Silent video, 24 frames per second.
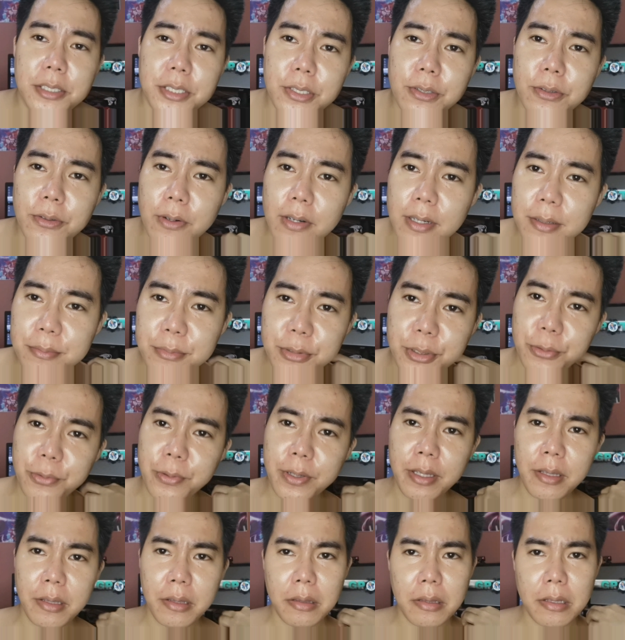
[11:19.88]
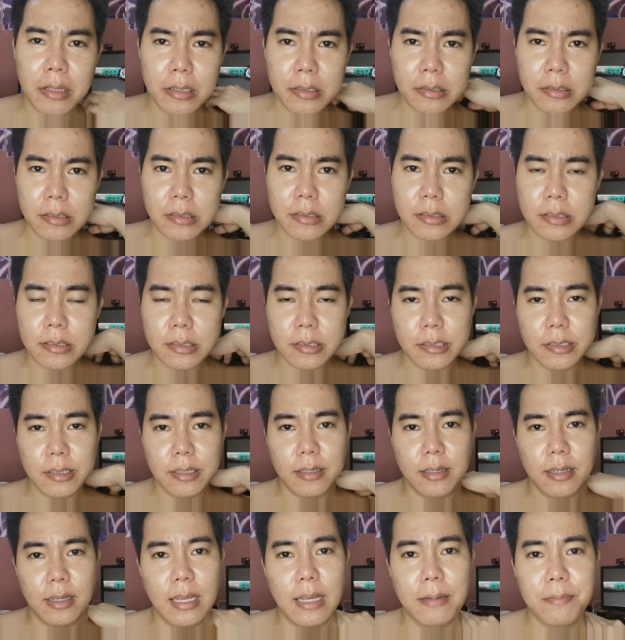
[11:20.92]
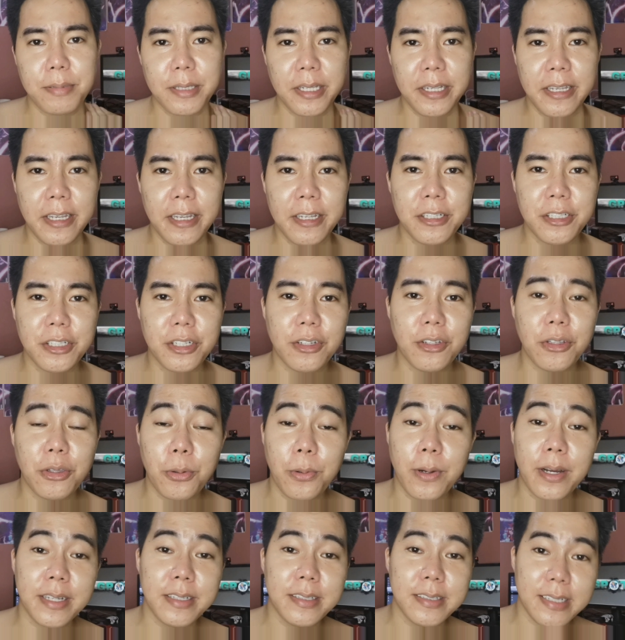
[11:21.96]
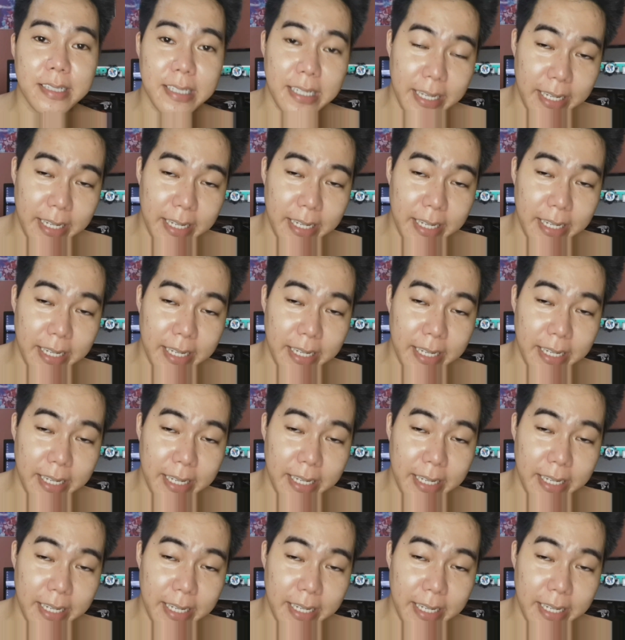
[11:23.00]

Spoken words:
So I'm doing this application twice a